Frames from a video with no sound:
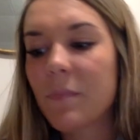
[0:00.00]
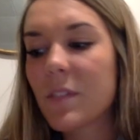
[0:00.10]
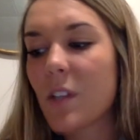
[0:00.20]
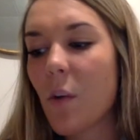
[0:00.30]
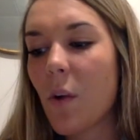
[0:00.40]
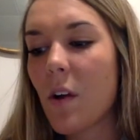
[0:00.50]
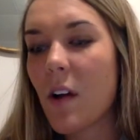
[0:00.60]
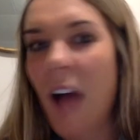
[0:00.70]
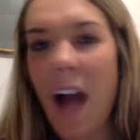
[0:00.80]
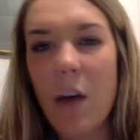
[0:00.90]
So
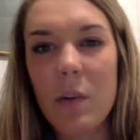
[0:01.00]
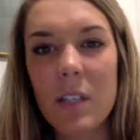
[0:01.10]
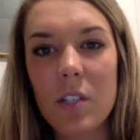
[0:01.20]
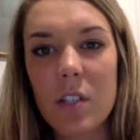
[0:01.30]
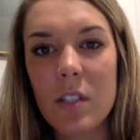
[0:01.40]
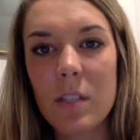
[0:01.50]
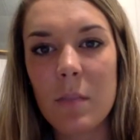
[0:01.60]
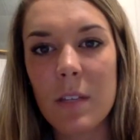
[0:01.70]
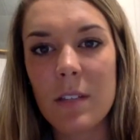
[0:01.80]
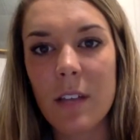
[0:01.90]
acquisitions
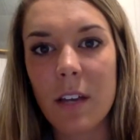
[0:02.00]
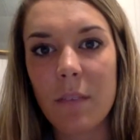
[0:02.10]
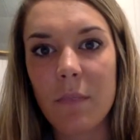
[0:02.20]
means like